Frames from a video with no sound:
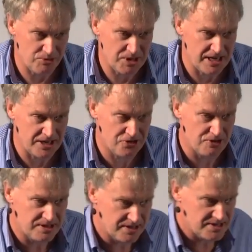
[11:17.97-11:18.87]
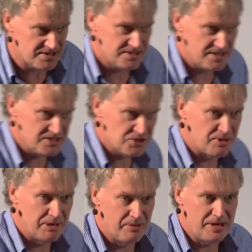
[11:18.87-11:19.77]
We can't treat these diseases
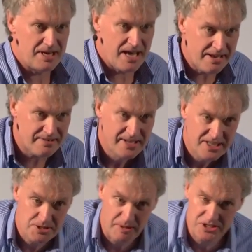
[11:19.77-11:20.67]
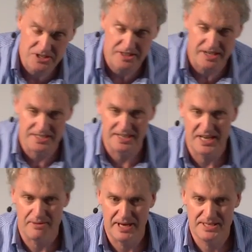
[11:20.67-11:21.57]
properly yet, especially things like
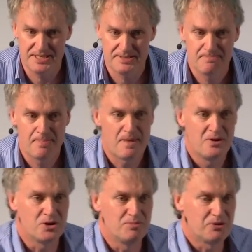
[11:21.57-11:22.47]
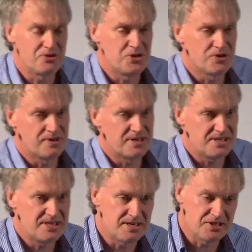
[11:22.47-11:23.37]
MS or motor neuron
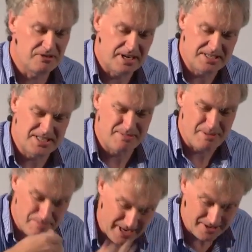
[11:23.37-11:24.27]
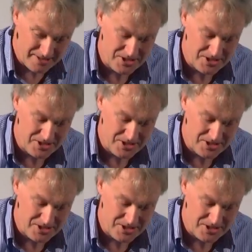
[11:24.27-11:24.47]
disease. Arthritis is a bit better.